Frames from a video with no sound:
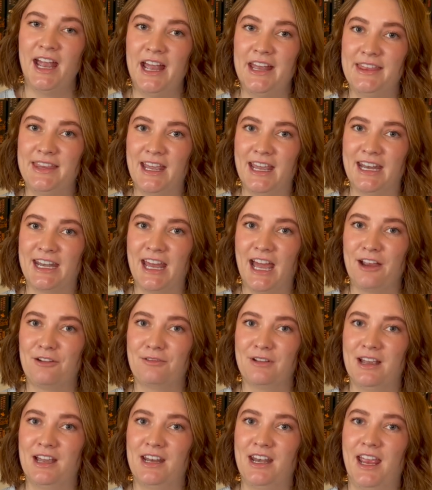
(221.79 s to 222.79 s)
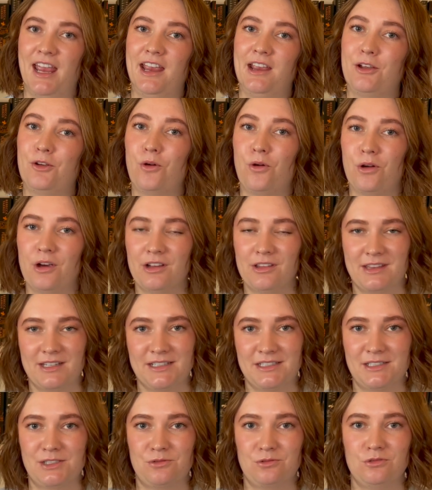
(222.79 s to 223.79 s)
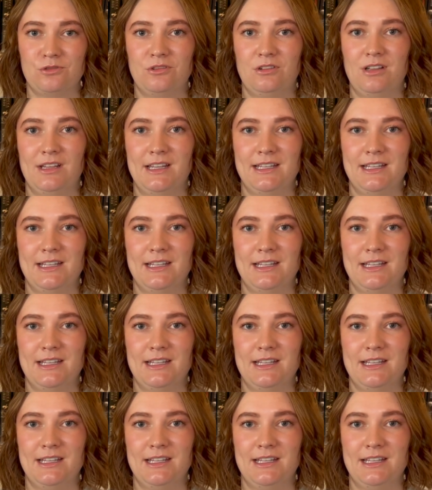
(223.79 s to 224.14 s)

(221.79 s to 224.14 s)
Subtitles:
And then I read A Court This Cruel